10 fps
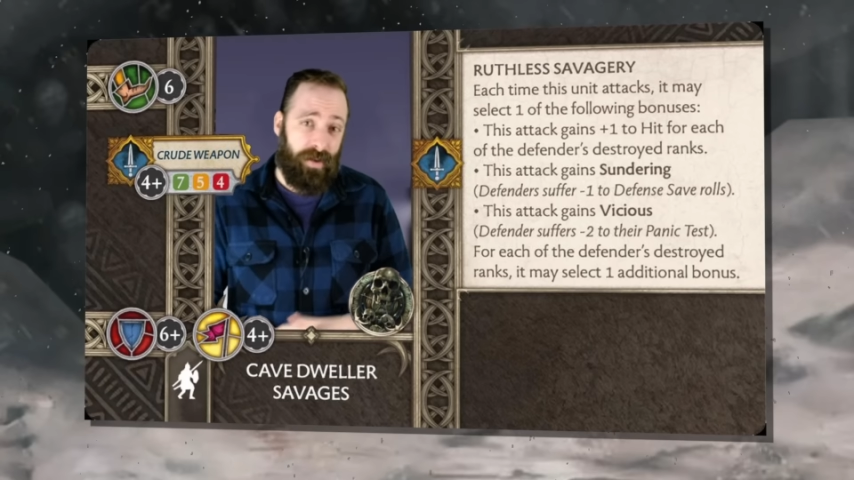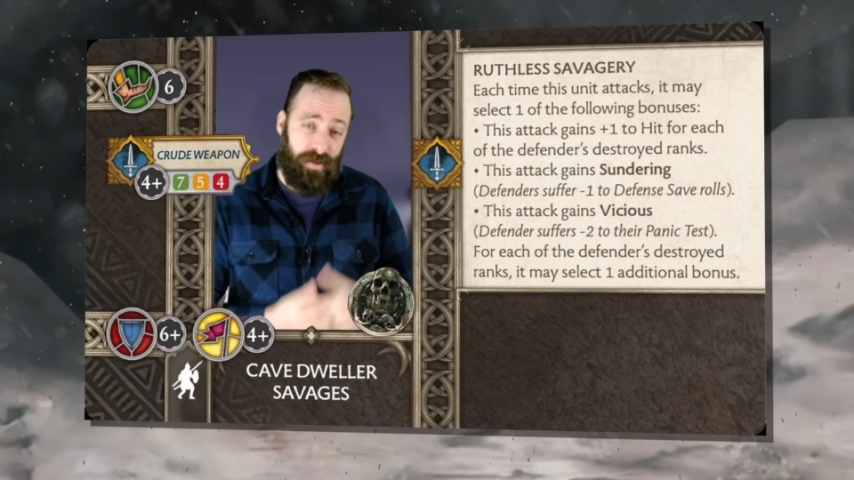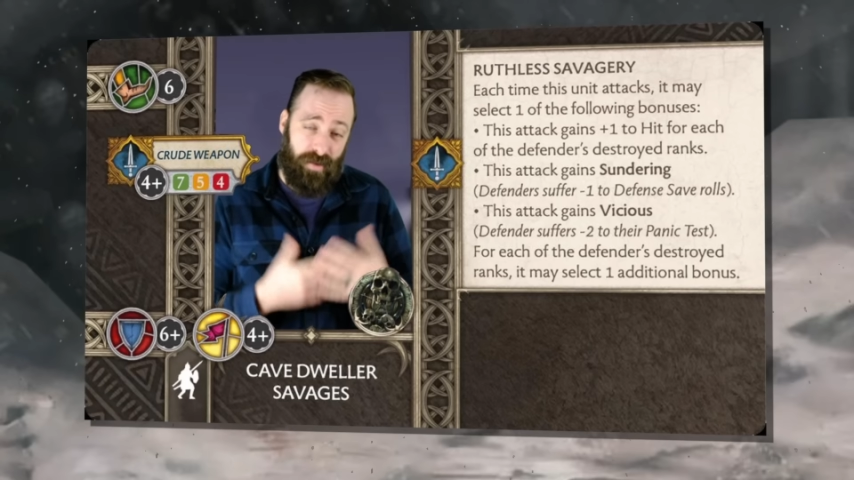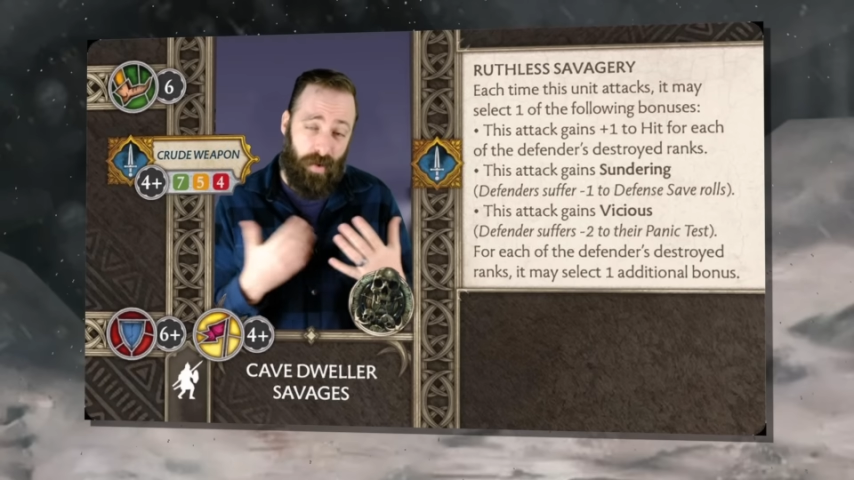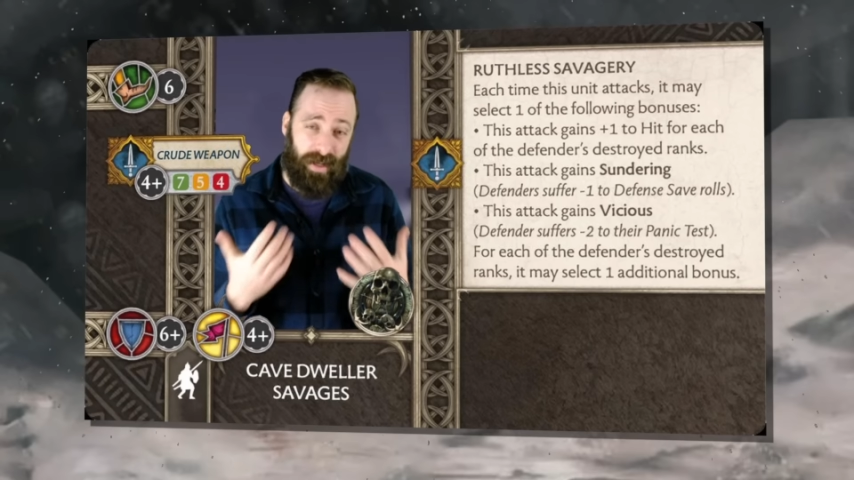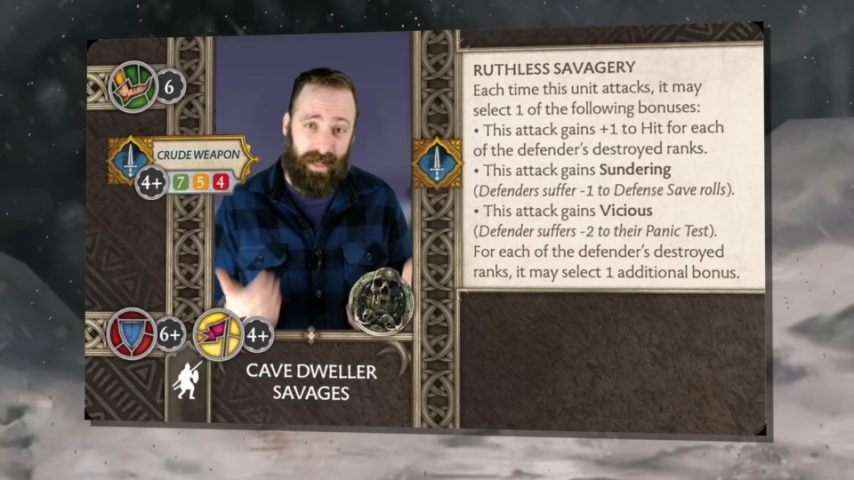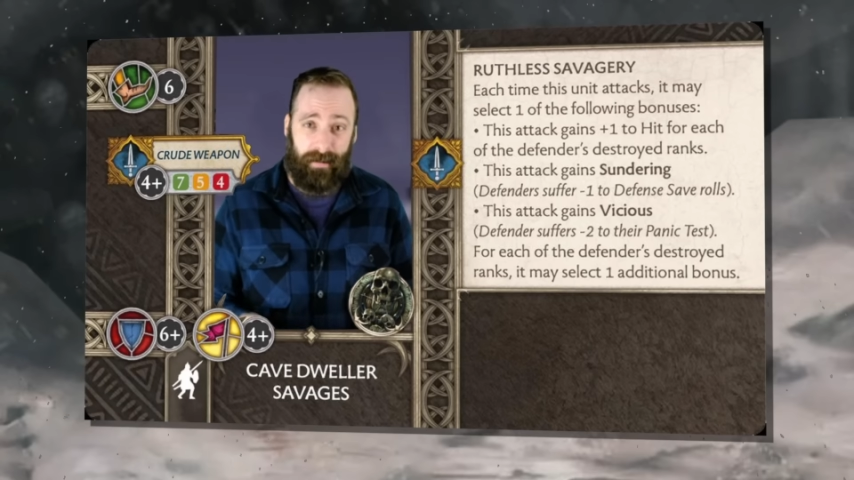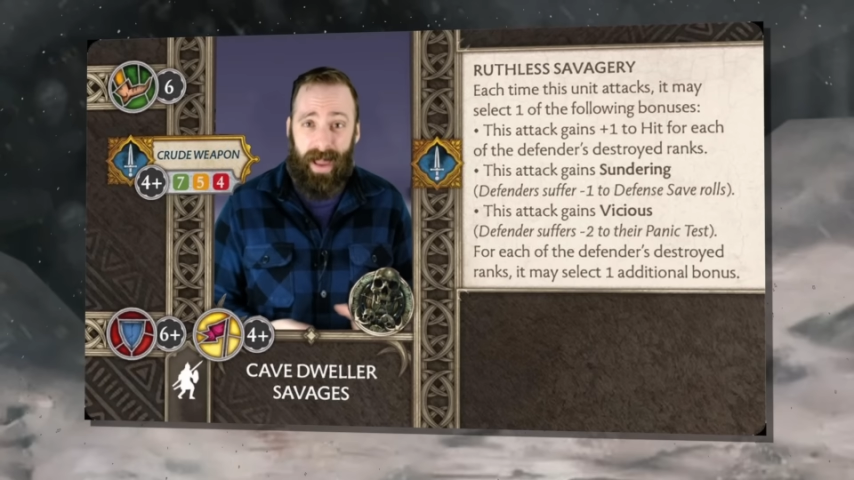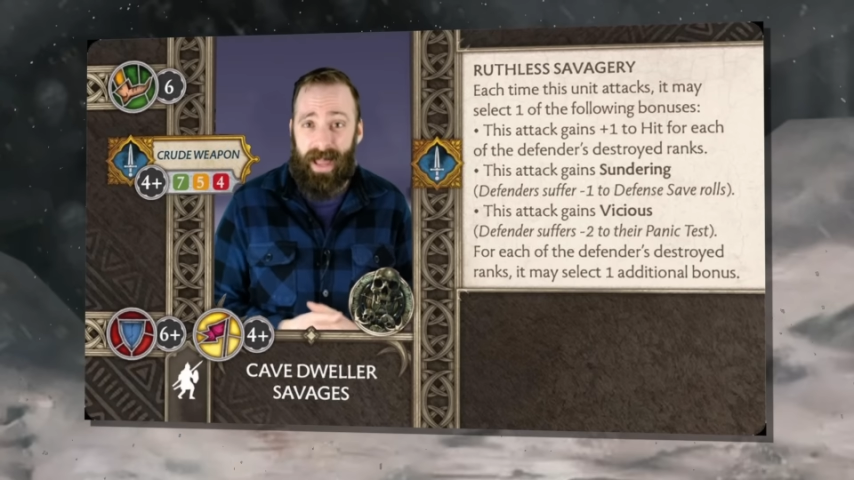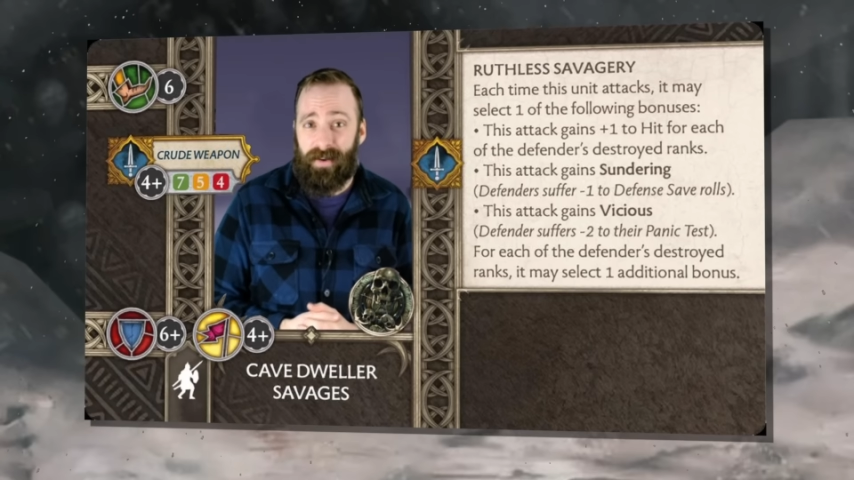You throw in a
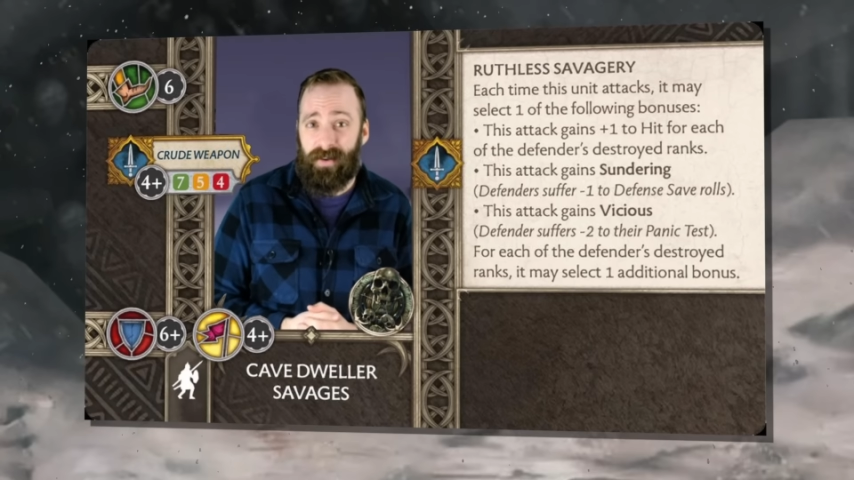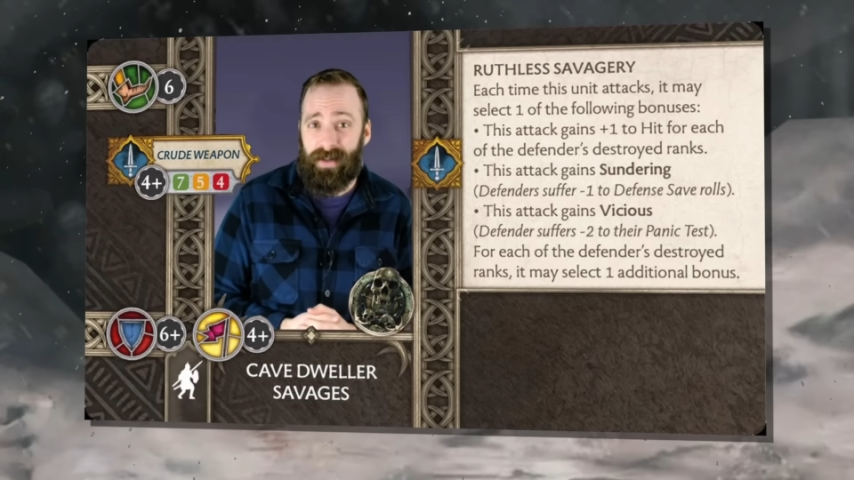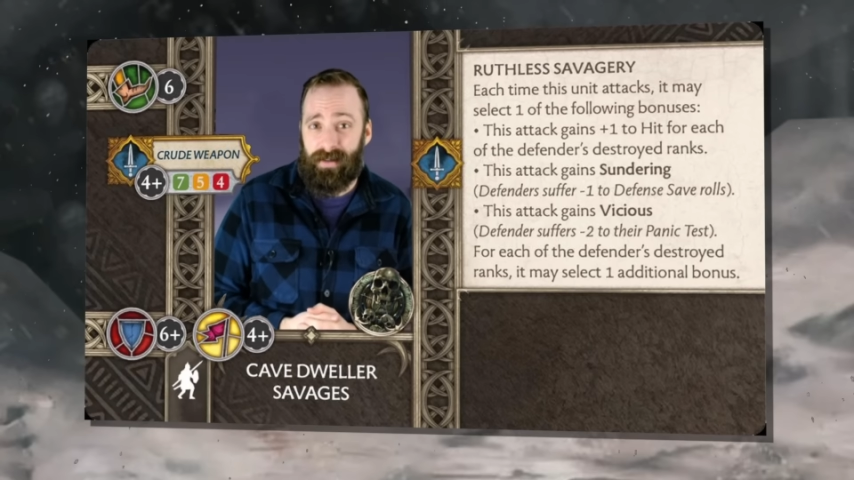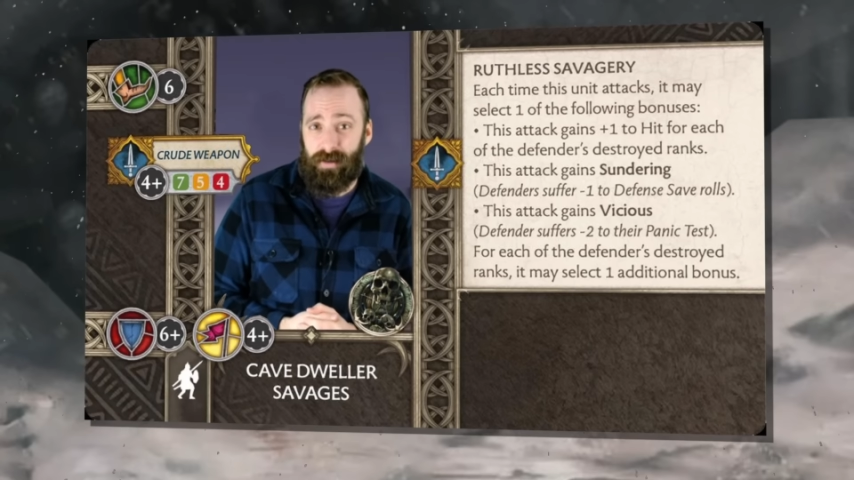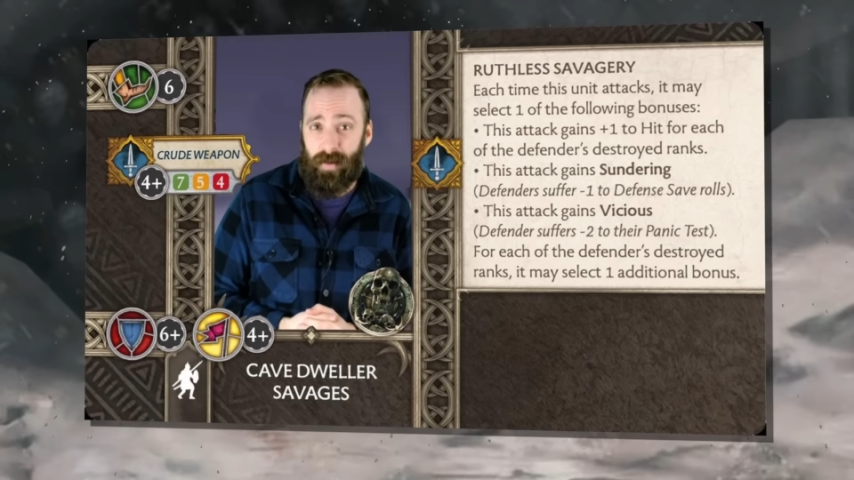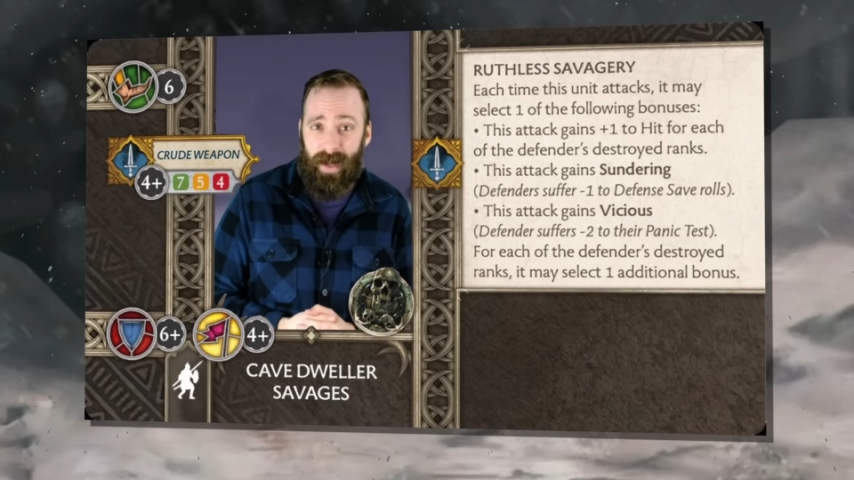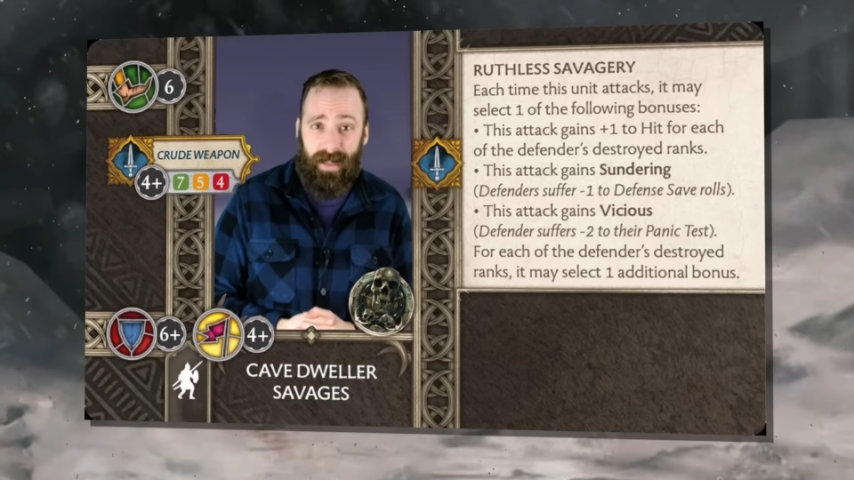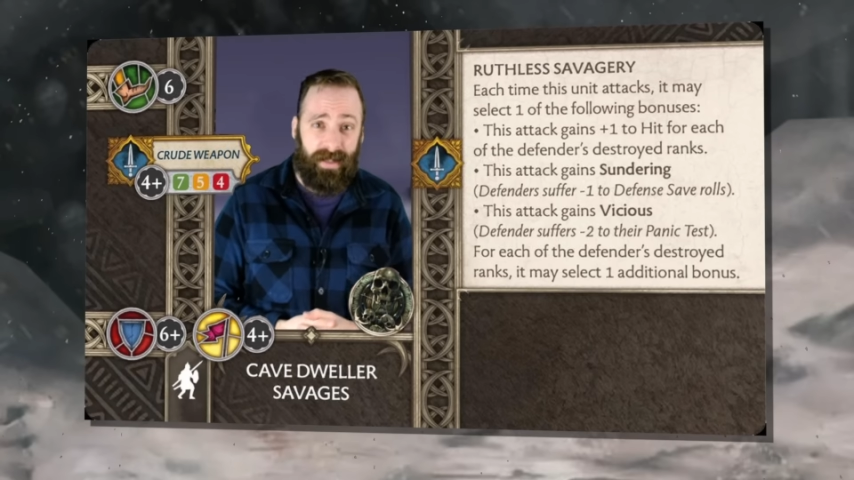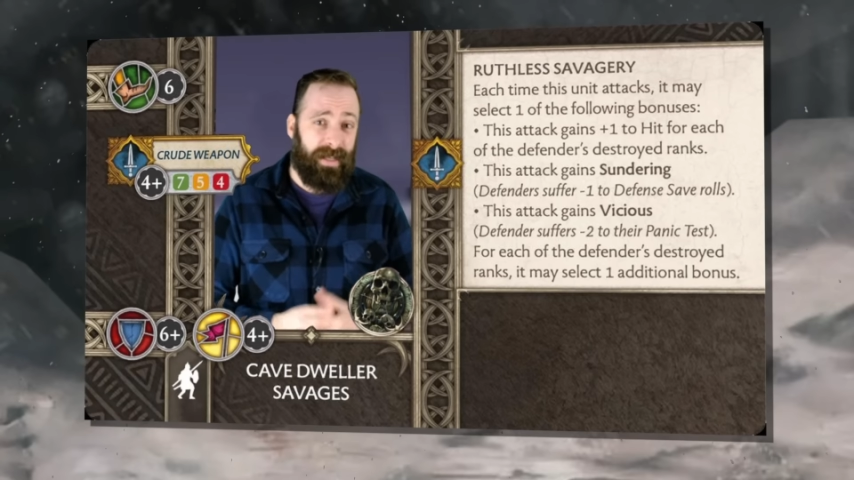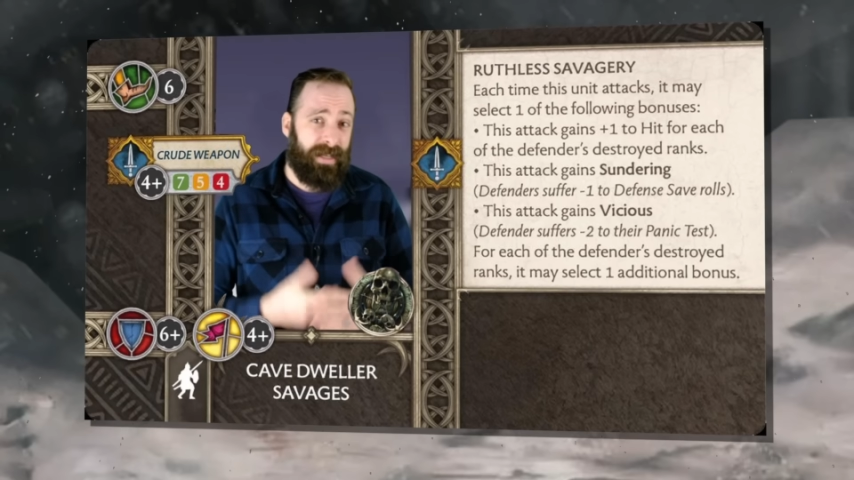commander in as
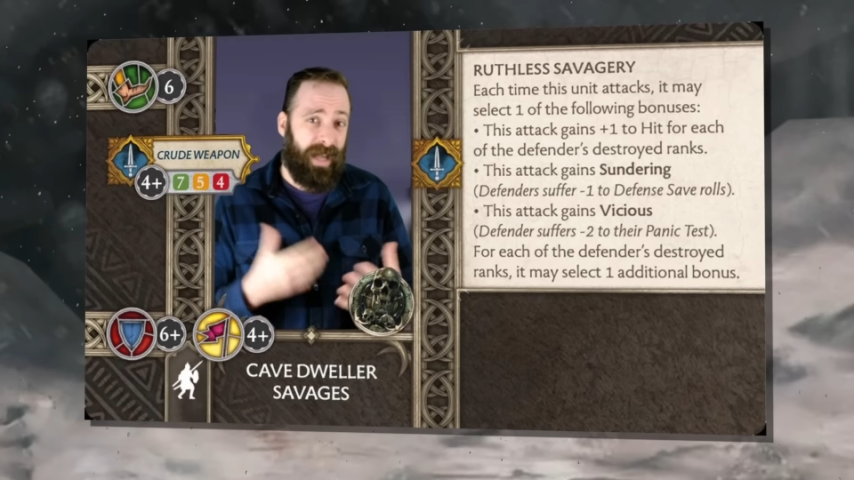well,